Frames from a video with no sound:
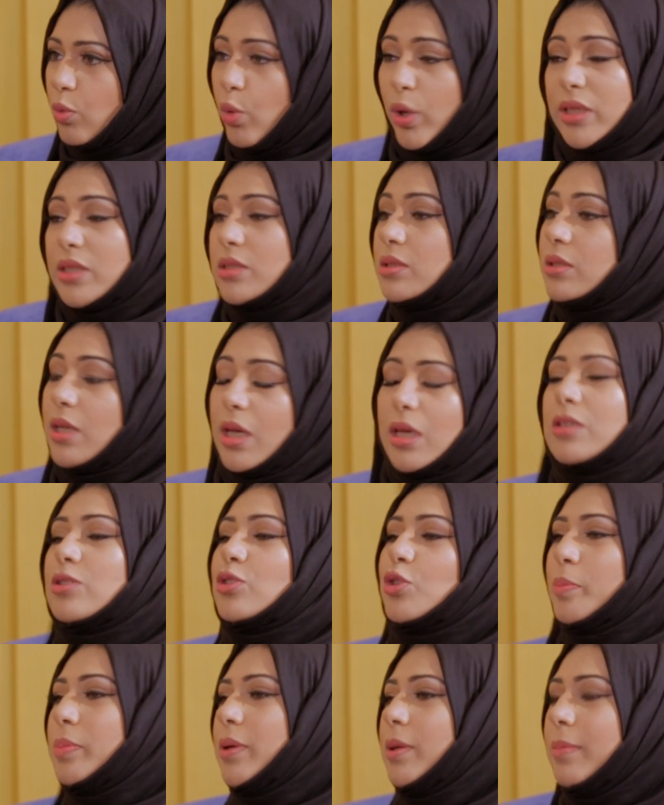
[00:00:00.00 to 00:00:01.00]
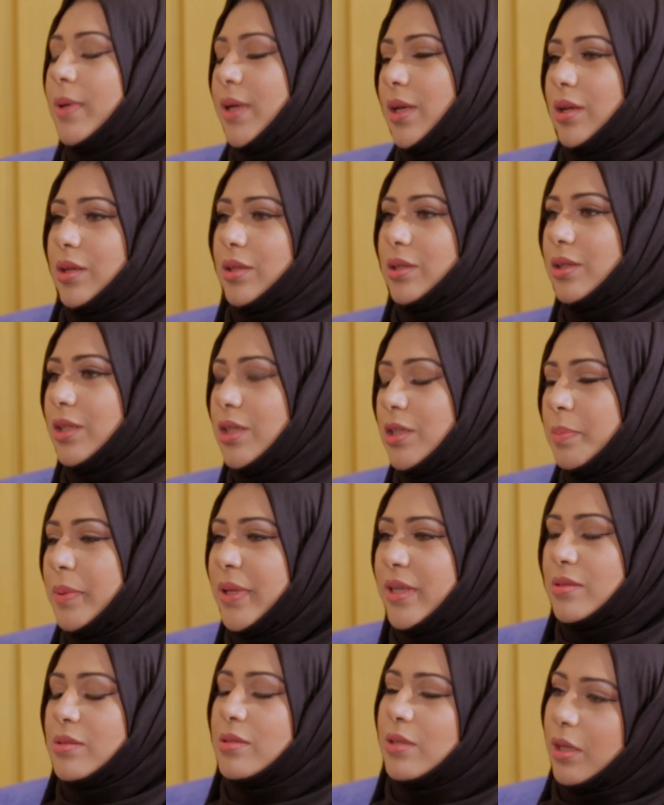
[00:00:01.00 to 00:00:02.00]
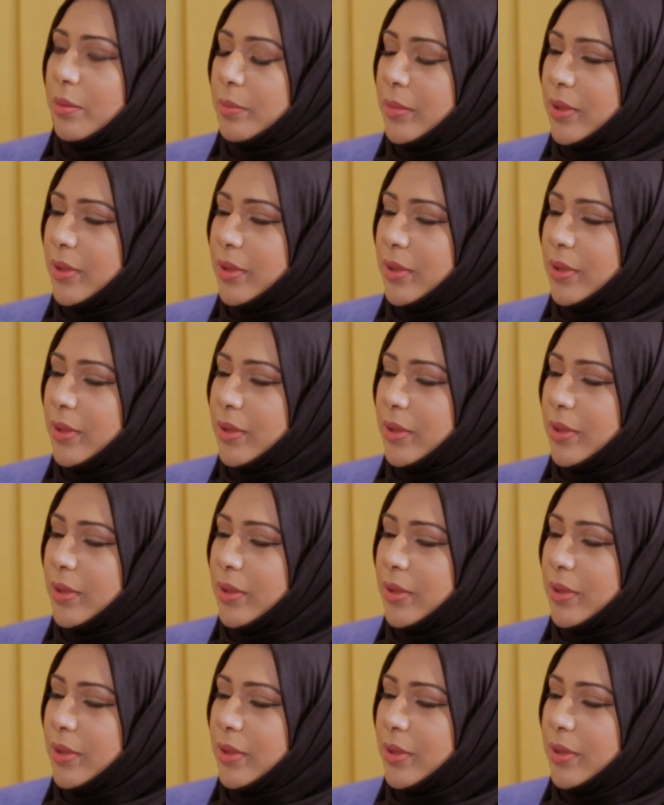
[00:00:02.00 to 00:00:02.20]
what it takes to being an athlete? Please tell.